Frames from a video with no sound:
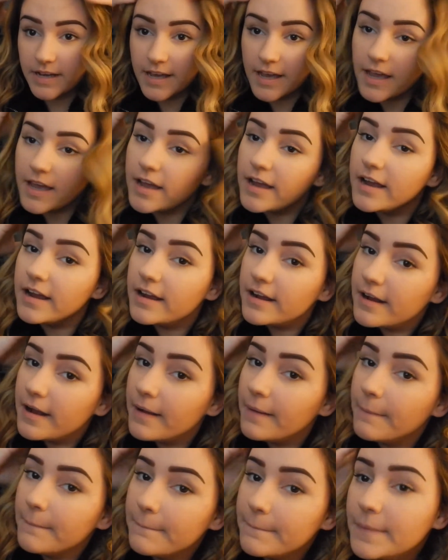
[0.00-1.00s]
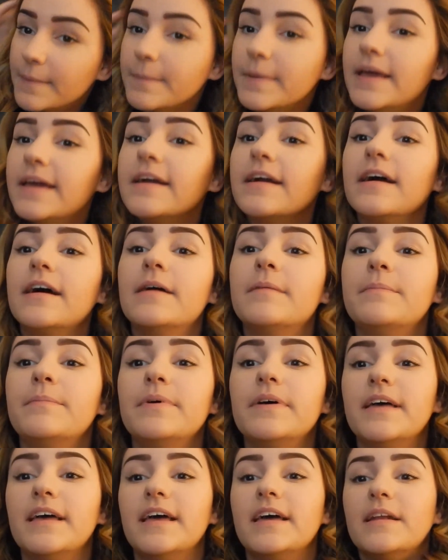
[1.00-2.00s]
hair, my
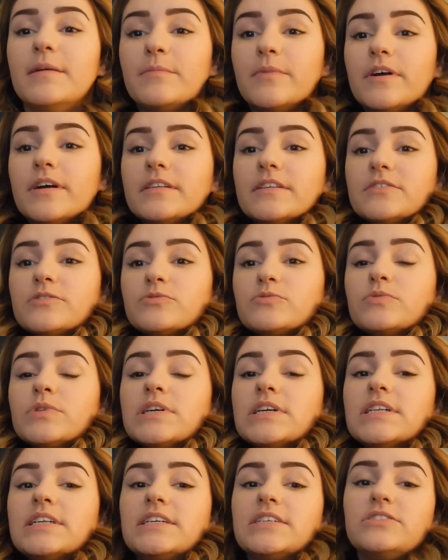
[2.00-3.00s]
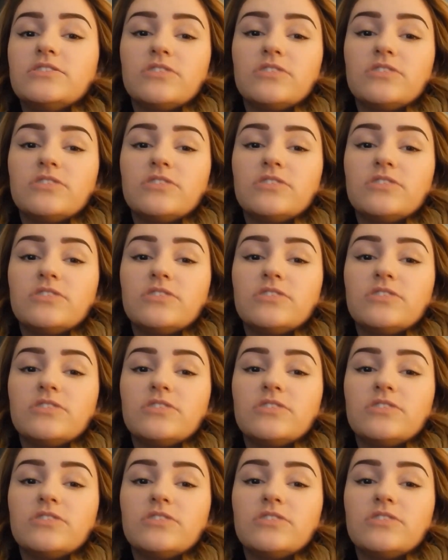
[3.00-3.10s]
makeup, and I'm wearing this really